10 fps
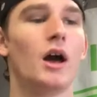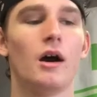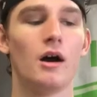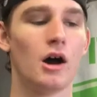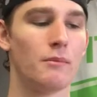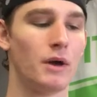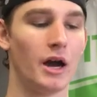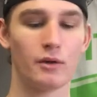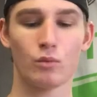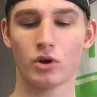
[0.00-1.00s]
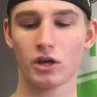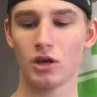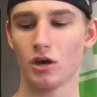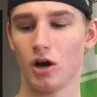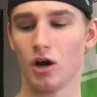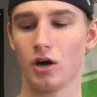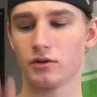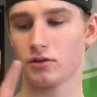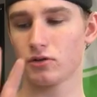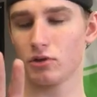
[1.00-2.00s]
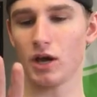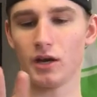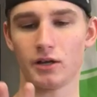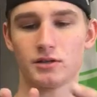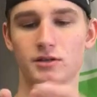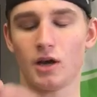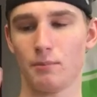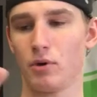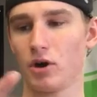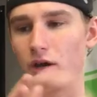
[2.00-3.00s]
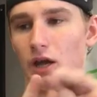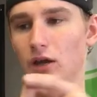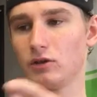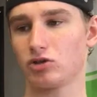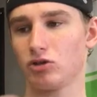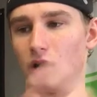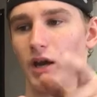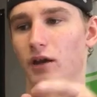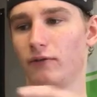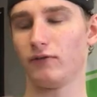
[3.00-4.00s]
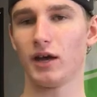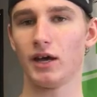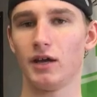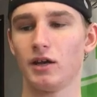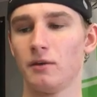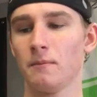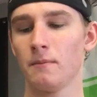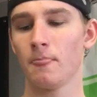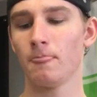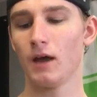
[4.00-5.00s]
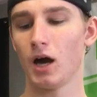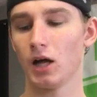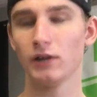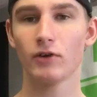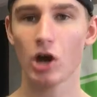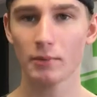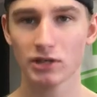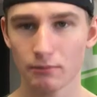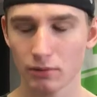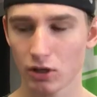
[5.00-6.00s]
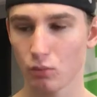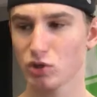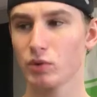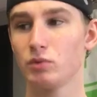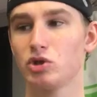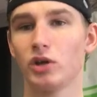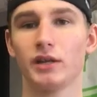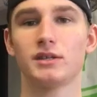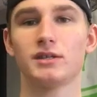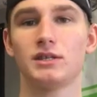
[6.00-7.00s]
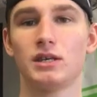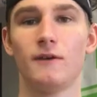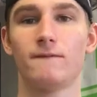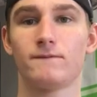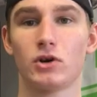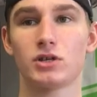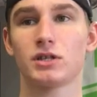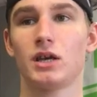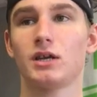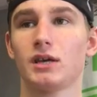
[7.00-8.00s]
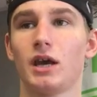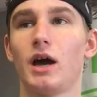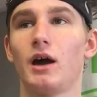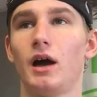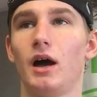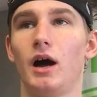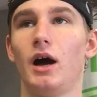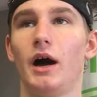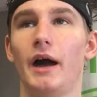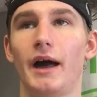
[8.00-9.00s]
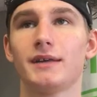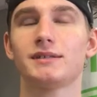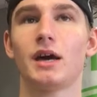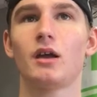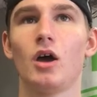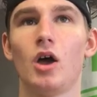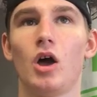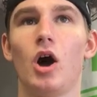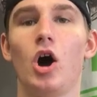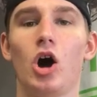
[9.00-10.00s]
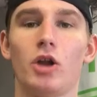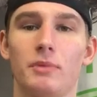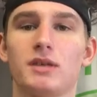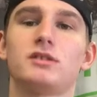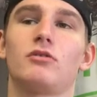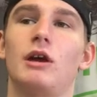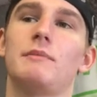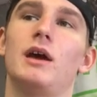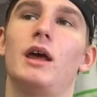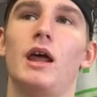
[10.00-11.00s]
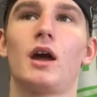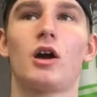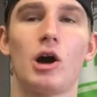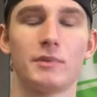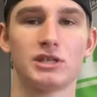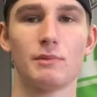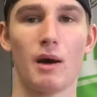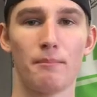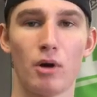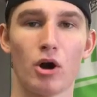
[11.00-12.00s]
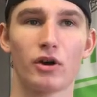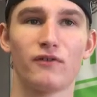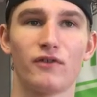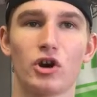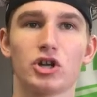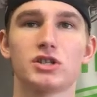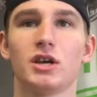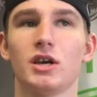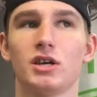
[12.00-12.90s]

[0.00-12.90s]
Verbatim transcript: Um, I am working on three edits, a park edit, street edit, flat edit. Uh, leave a comment down below which one would you like to see first because I got, uh, I asked that on my Instagram, and I got comments about Park first.